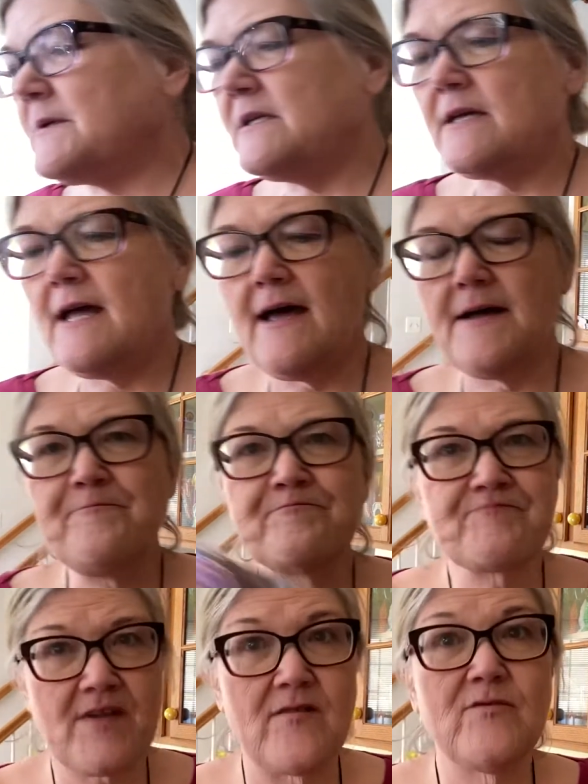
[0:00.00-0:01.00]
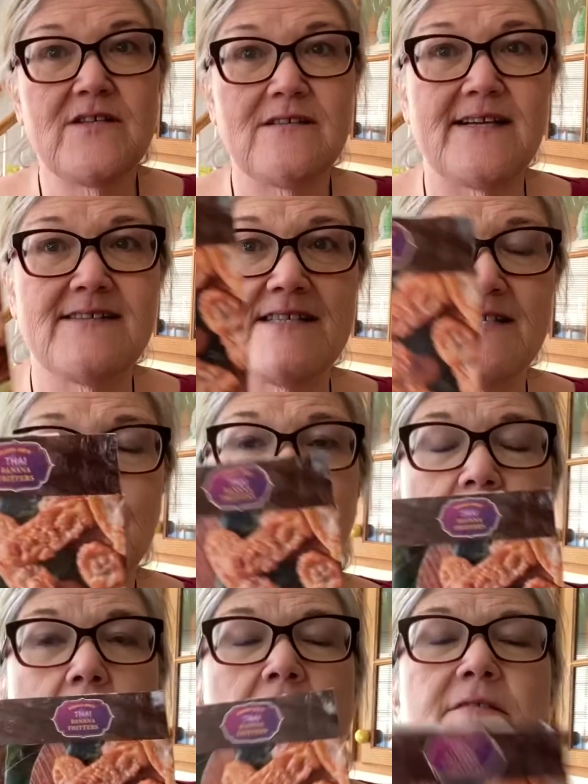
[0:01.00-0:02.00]
gonna go ahead. I really like these. I'm
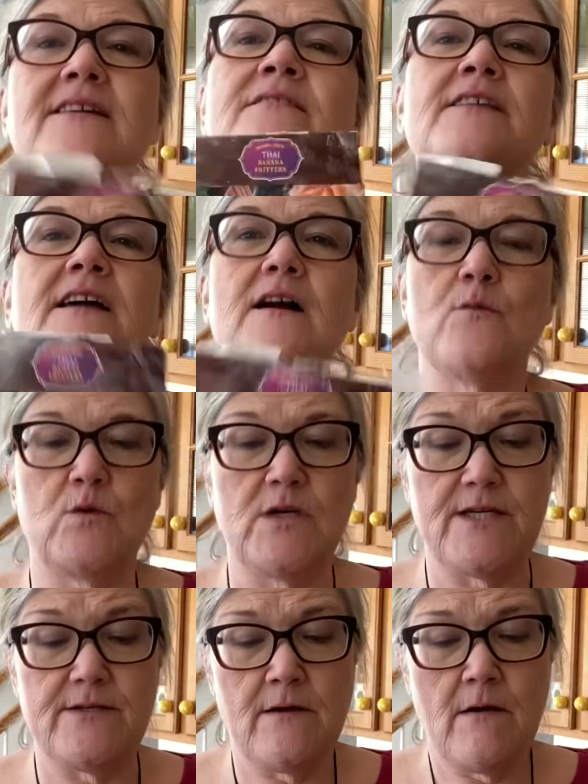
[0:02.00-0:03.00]
I didn't think I would,